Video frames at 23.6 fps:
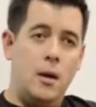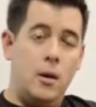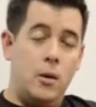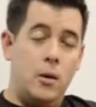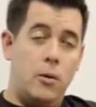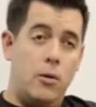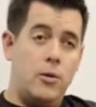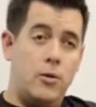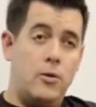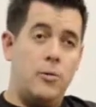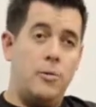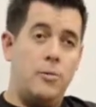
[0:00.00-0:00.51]

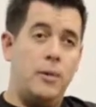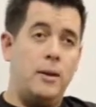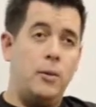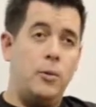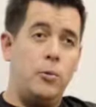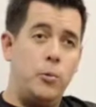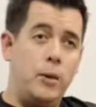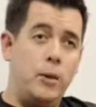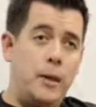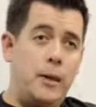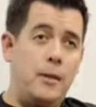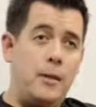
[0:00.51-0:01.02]
who are driven by the
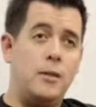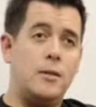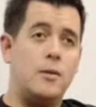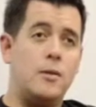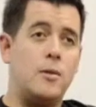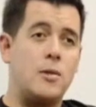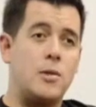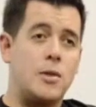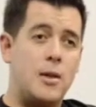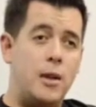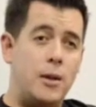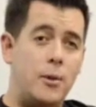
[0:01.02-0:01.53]
will to
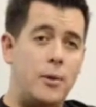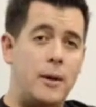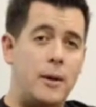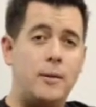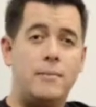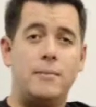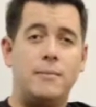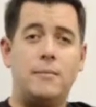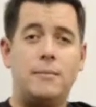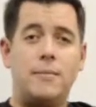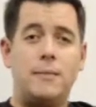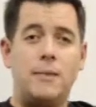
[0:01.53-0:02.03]
accelerate
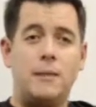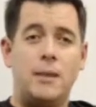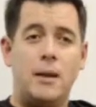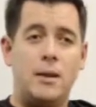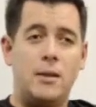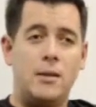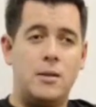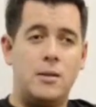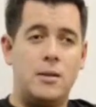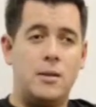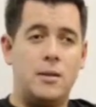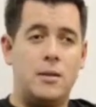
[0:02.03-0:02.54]
and
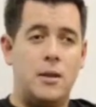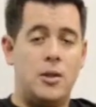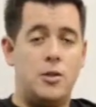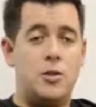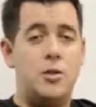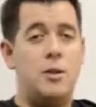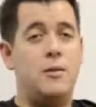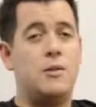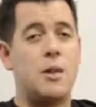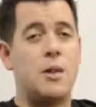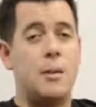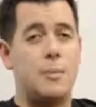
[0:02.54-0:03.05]
to
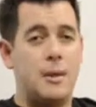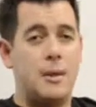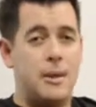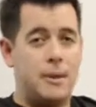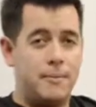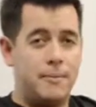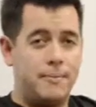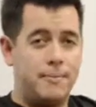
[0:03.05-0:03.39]
achieve something.